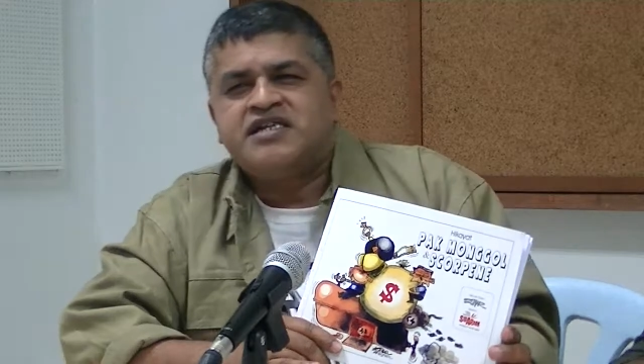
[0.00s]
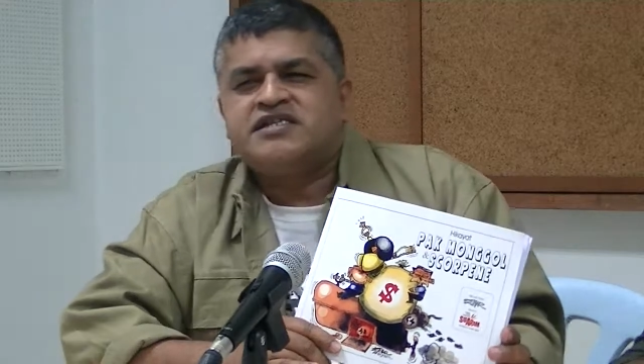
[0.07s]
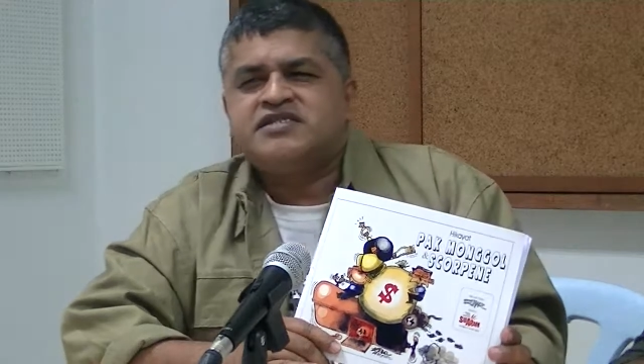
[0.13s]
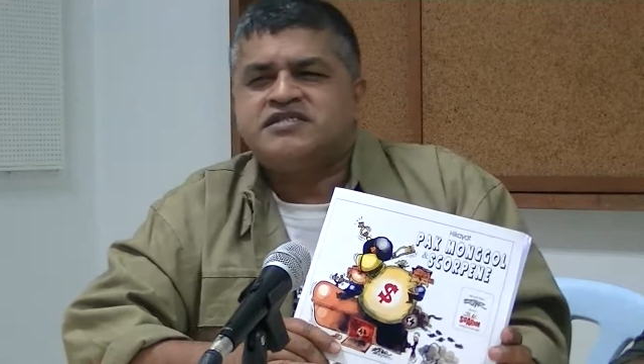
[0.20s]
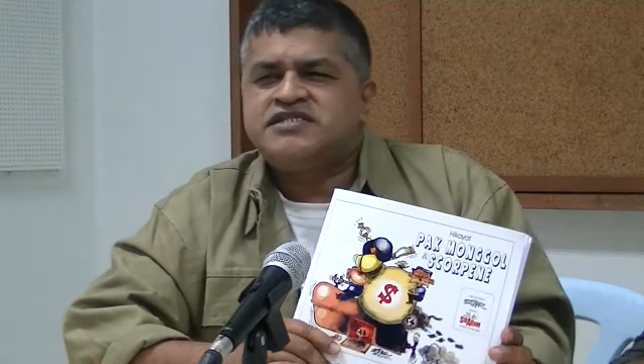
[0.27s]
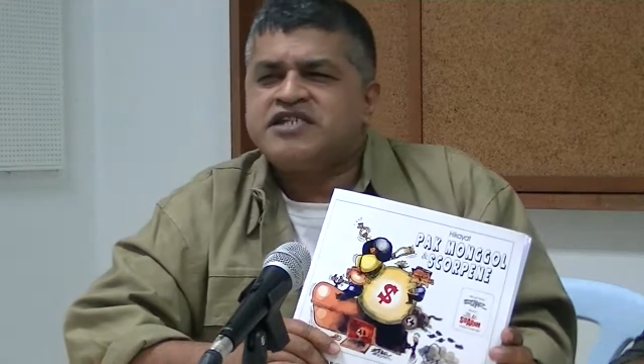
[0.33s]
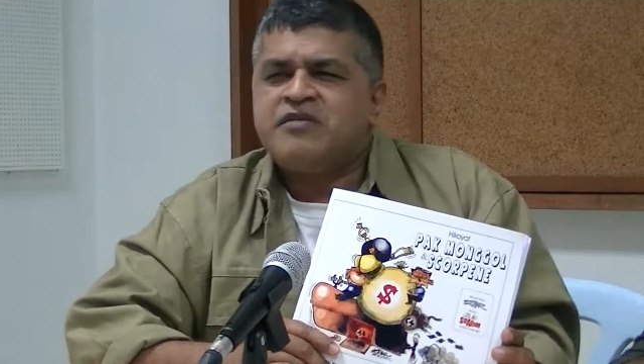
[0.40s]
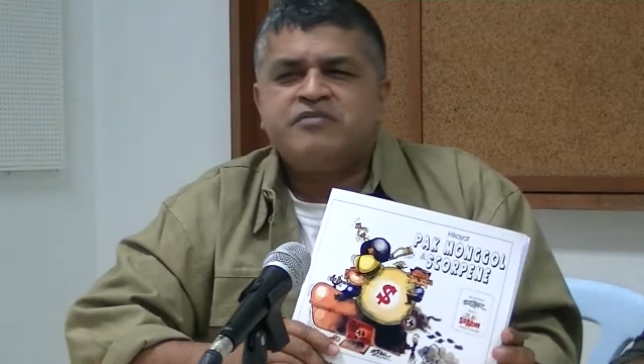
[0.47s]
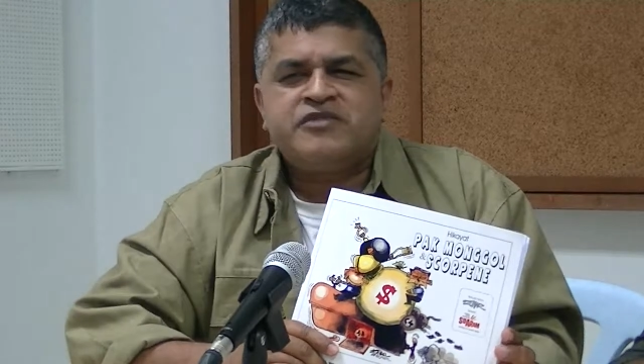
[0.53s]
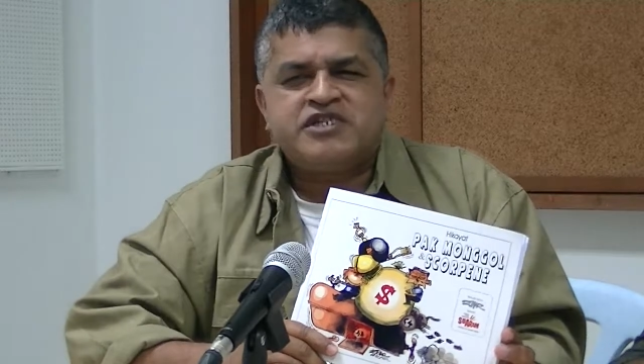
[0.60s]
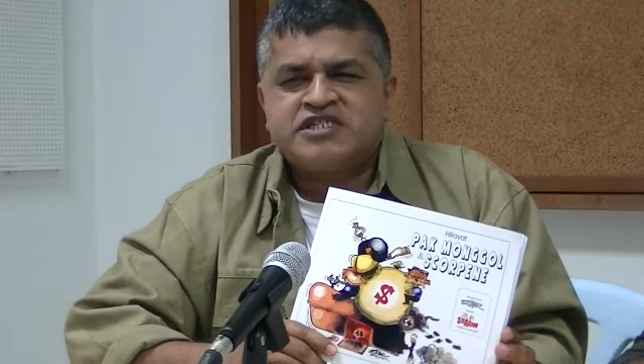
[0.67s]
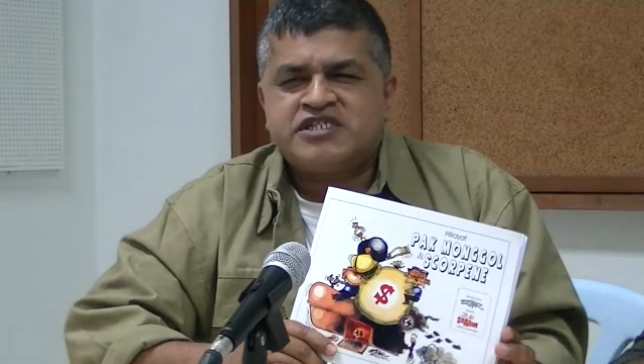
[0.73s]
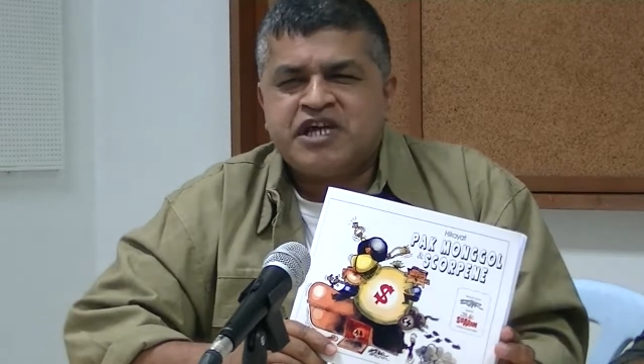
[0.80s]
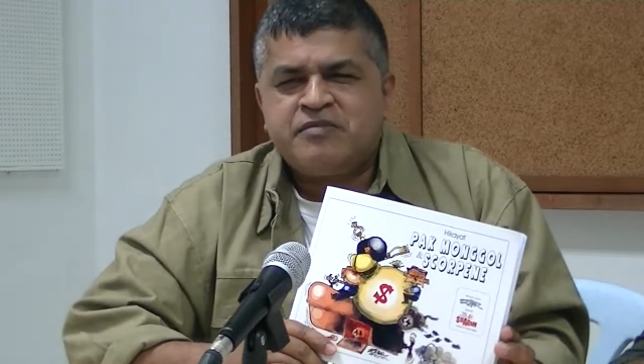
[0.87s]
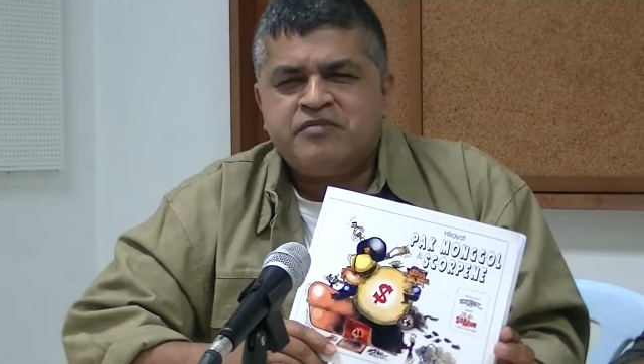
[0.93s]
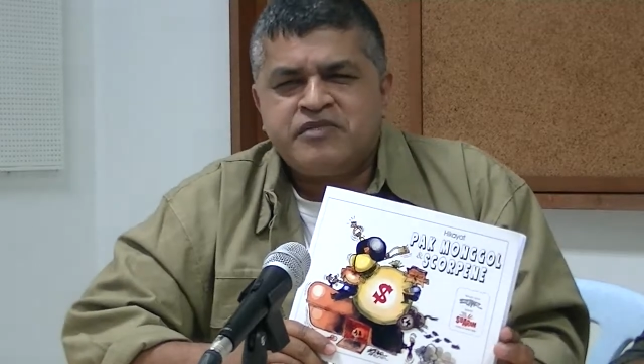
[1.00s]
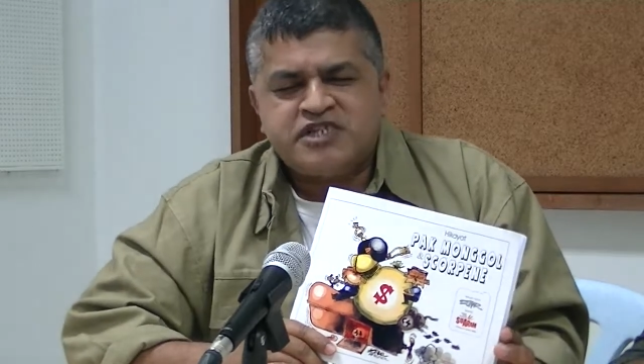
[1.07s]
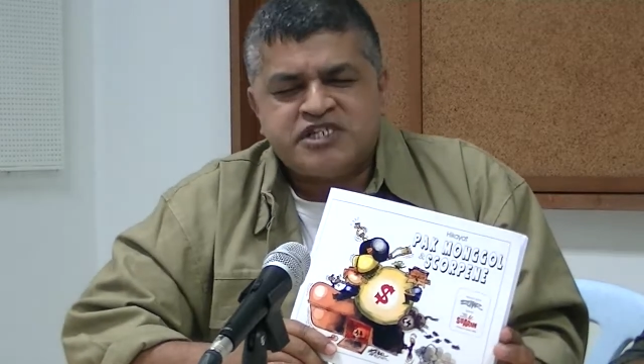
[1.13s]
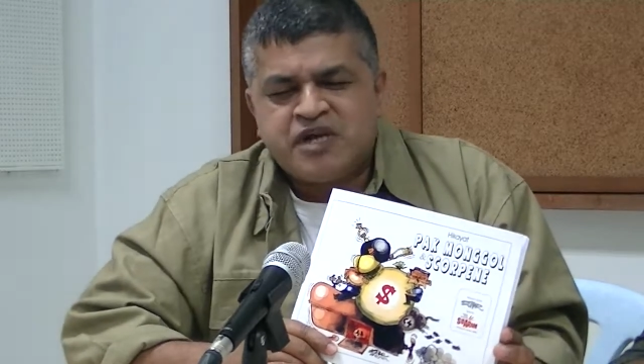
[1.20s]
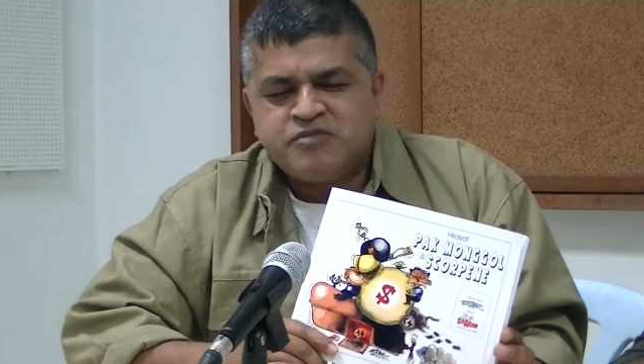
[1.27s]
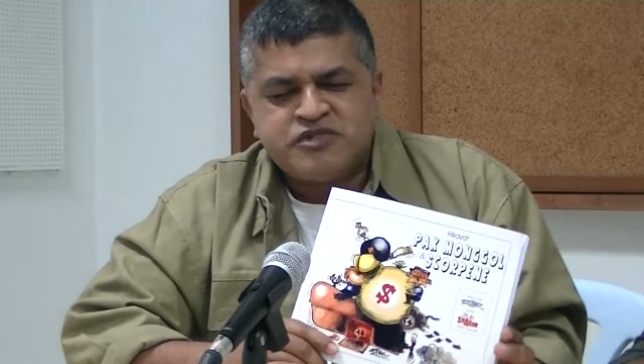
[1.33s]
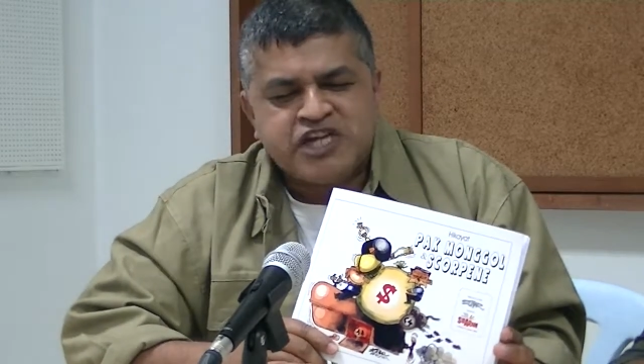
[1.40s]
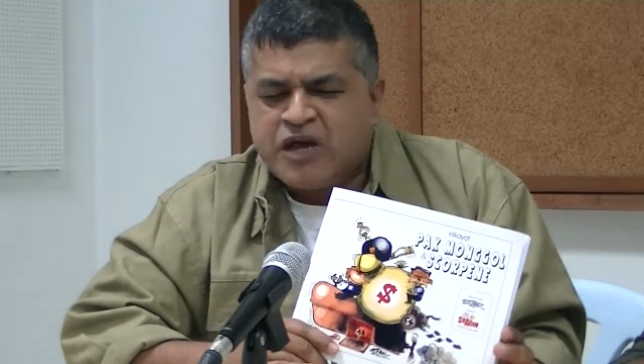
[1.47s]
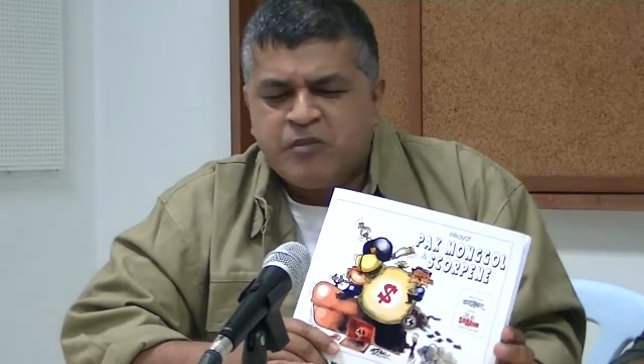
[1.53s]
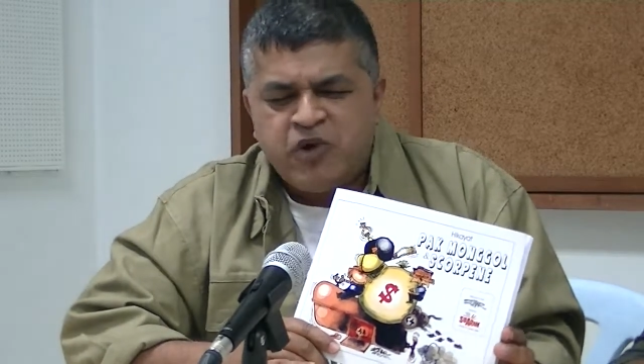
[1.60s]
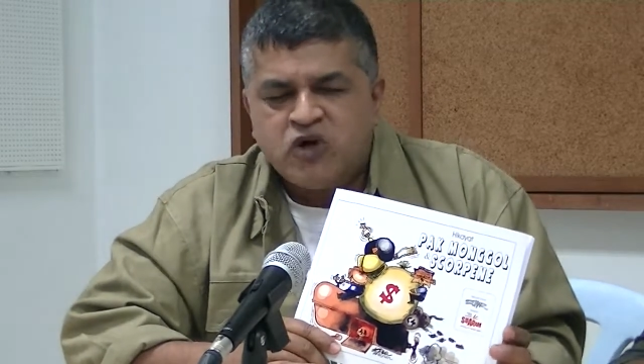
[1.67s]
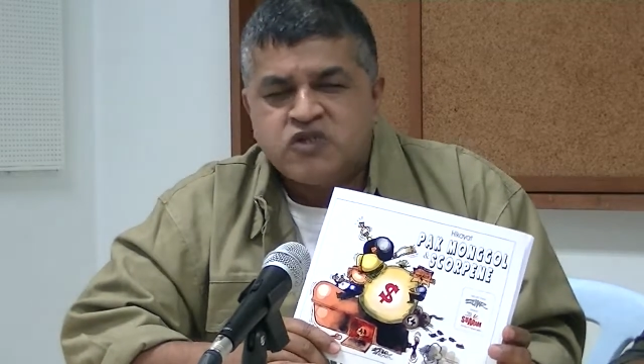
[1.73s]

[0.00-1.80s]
some ceramah